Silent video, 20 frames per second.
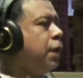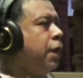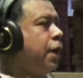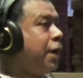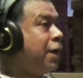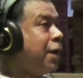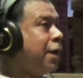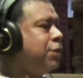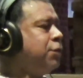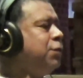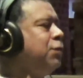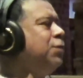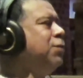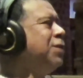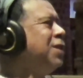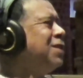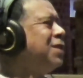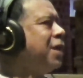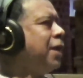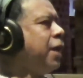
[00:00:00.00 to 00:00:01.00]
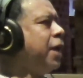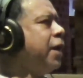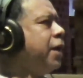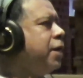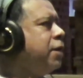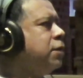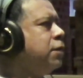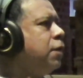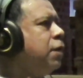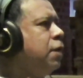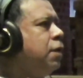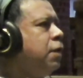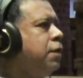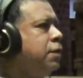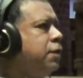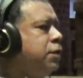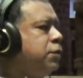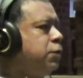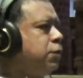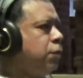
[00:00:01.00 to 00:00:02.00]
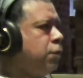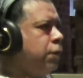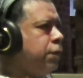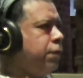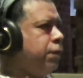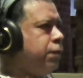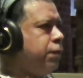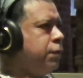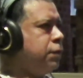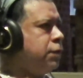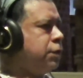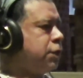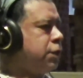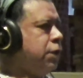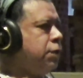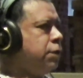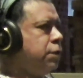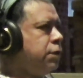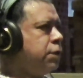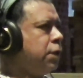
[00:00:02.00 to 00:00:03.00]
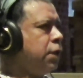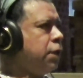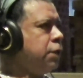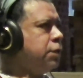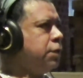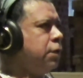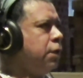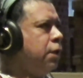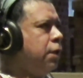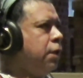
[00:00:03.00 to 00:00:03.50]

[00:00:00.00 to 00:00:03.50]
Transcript: and I knew that they had this sort of skill set